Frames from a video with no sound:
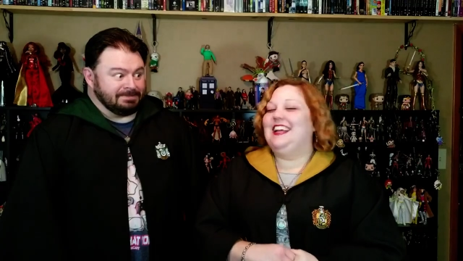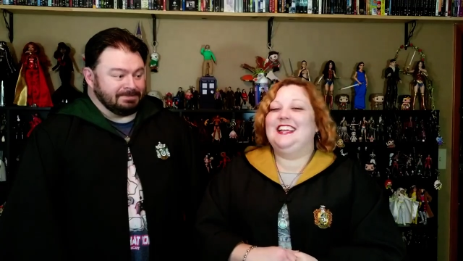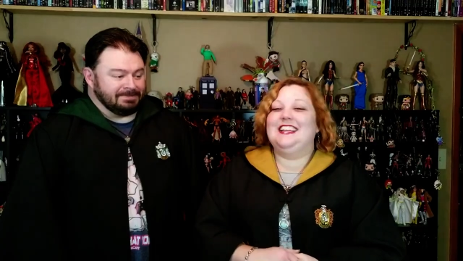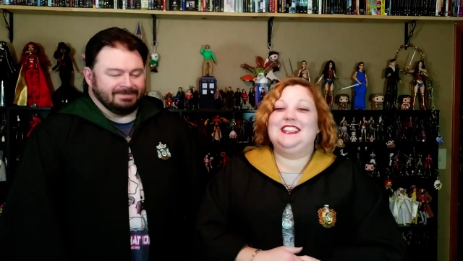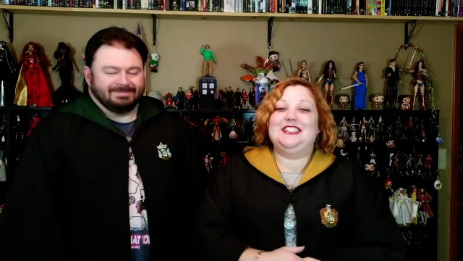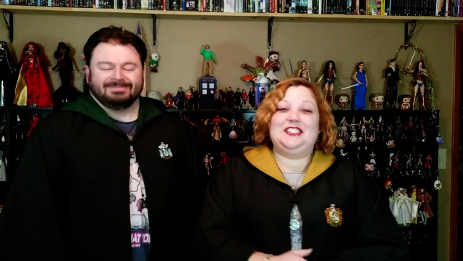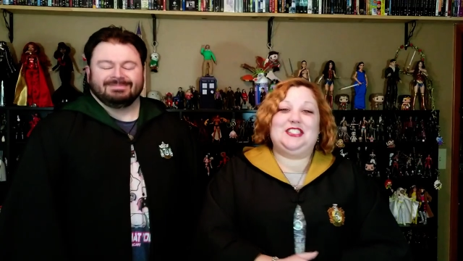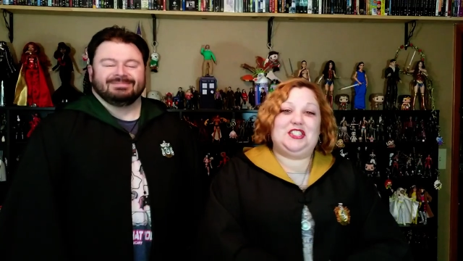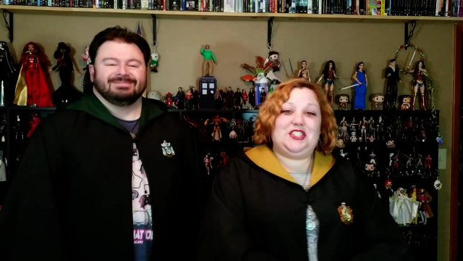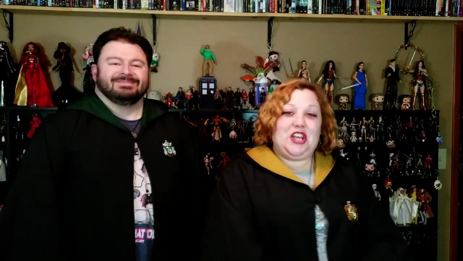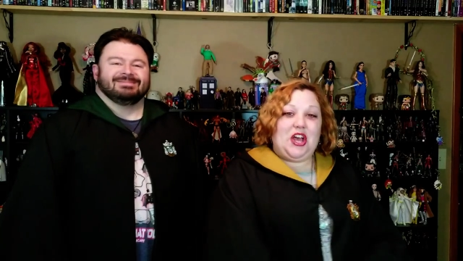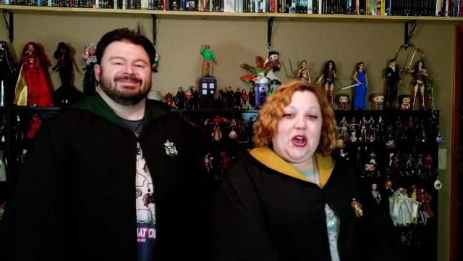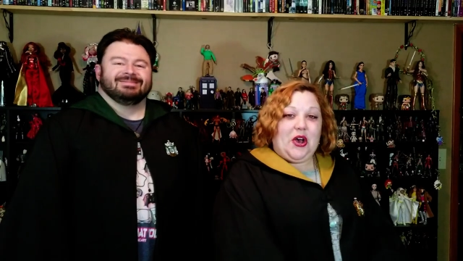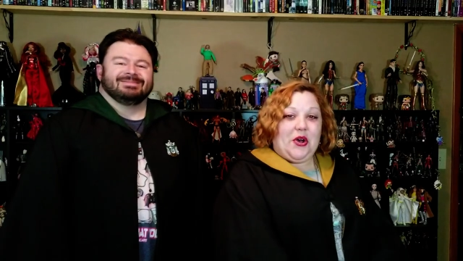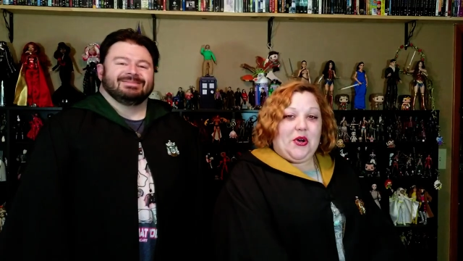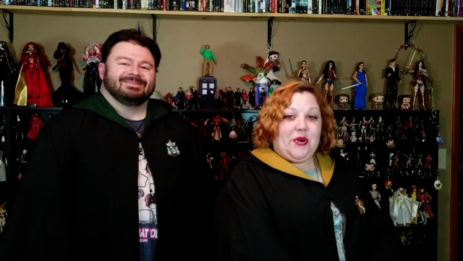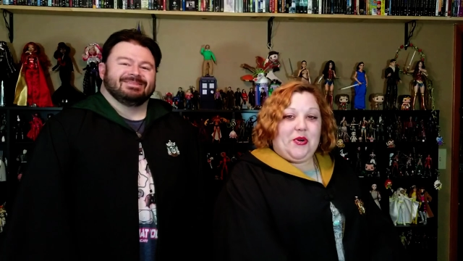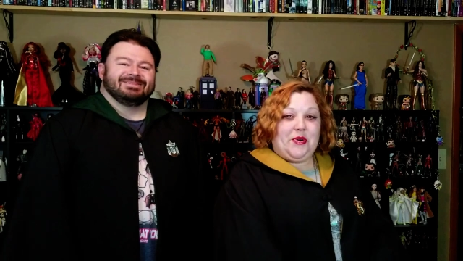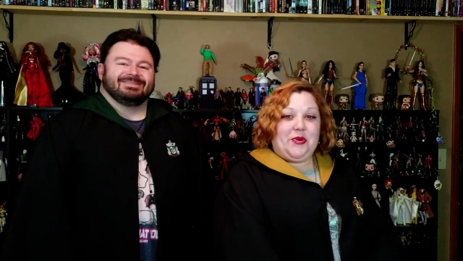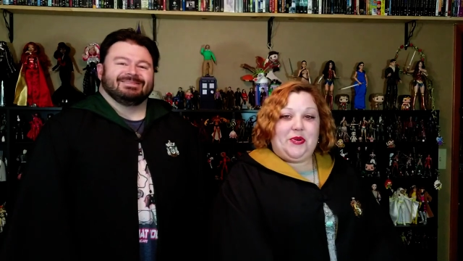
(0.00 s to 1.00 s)

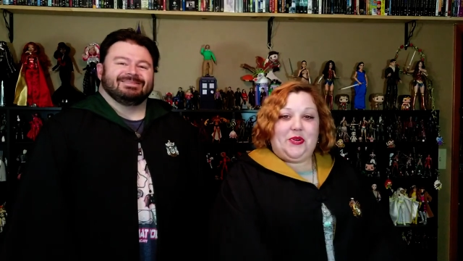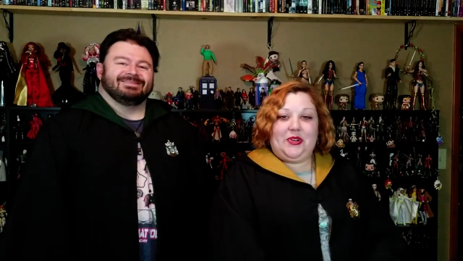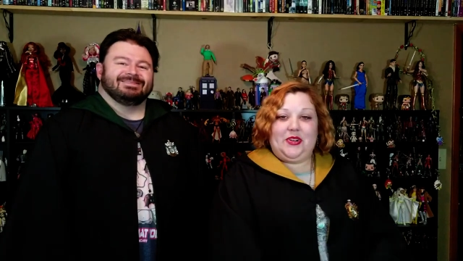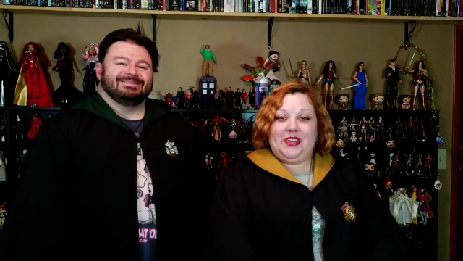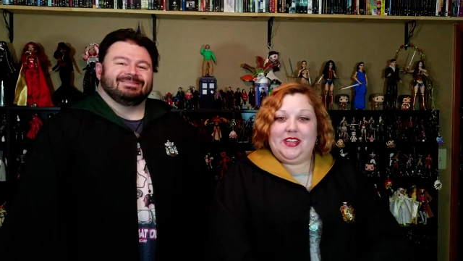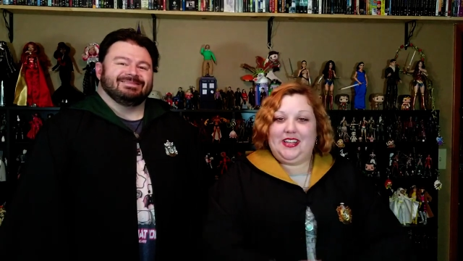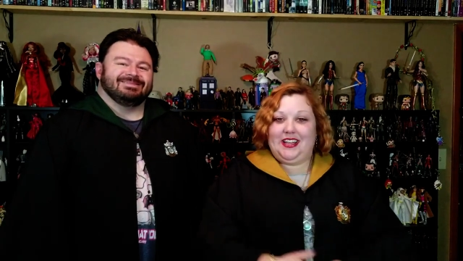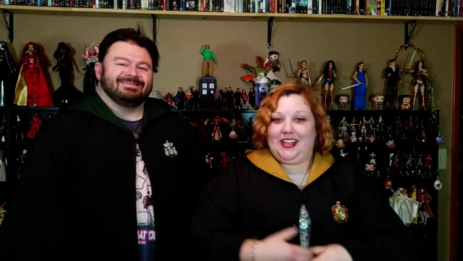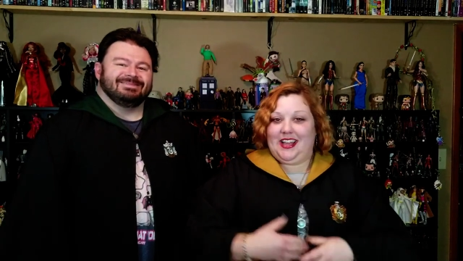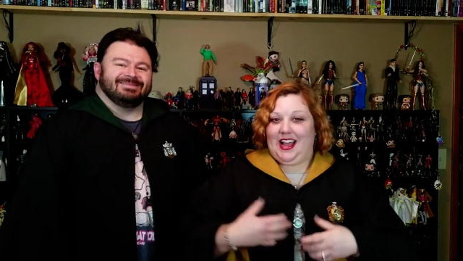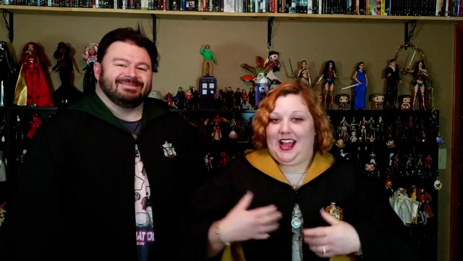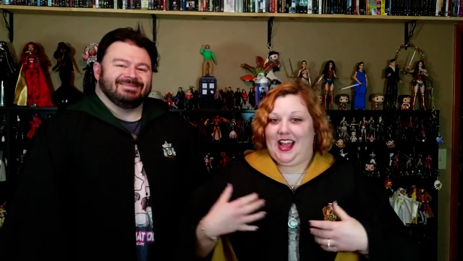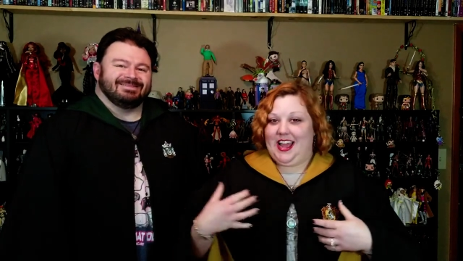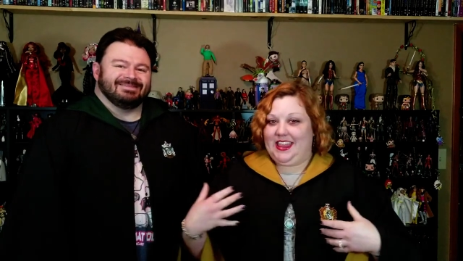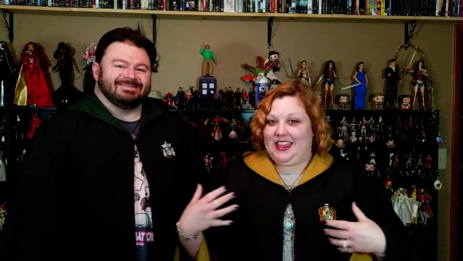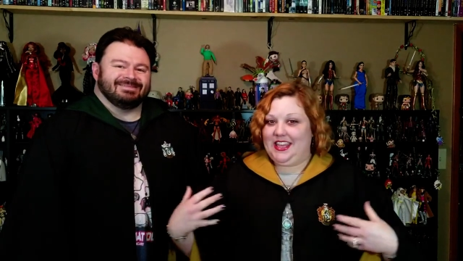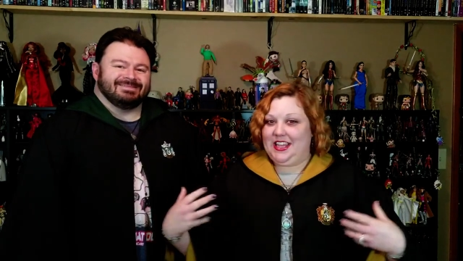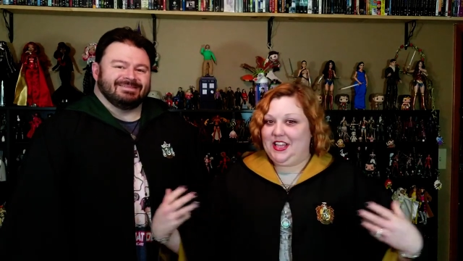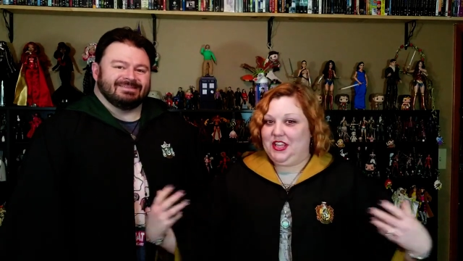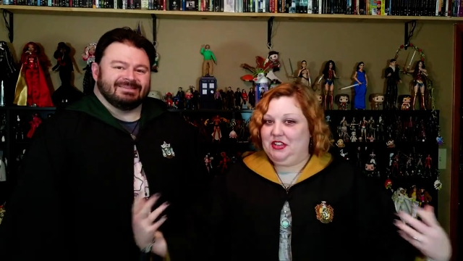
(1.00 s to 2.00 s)
Speaker 1: So, I
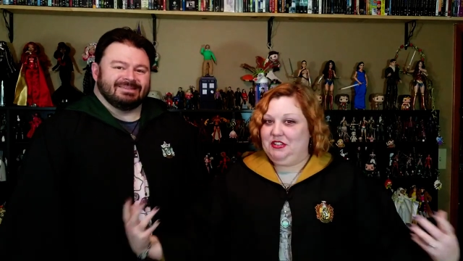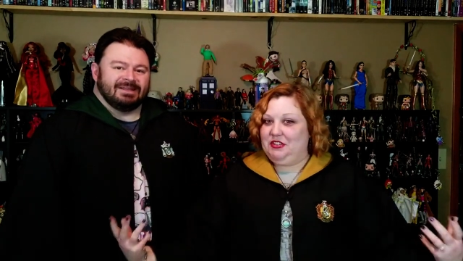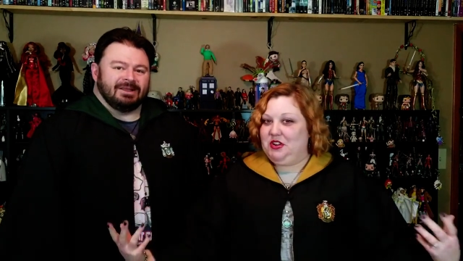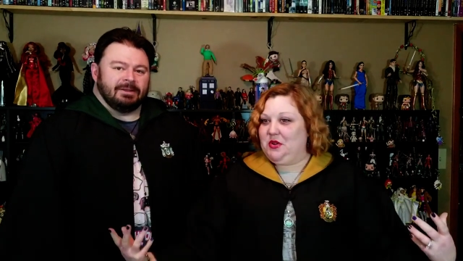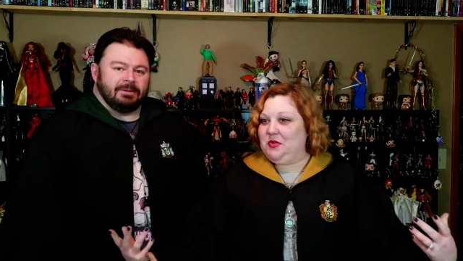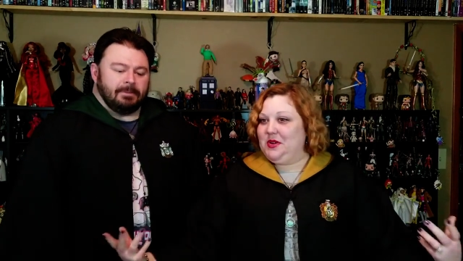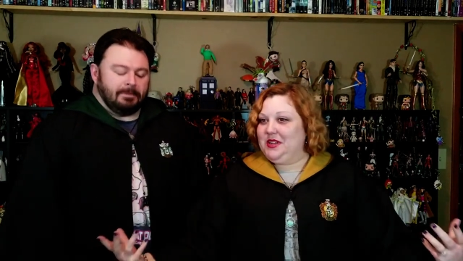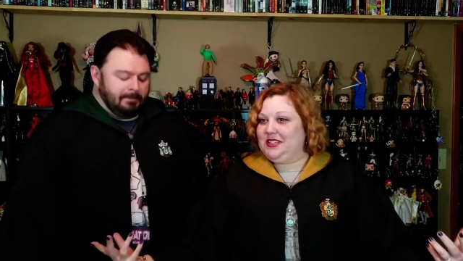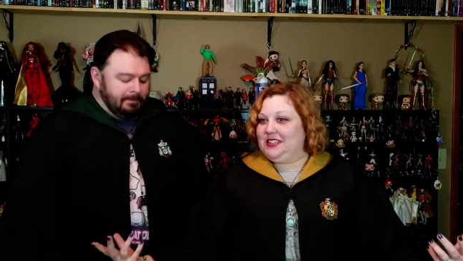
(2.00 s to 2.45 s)
think you know what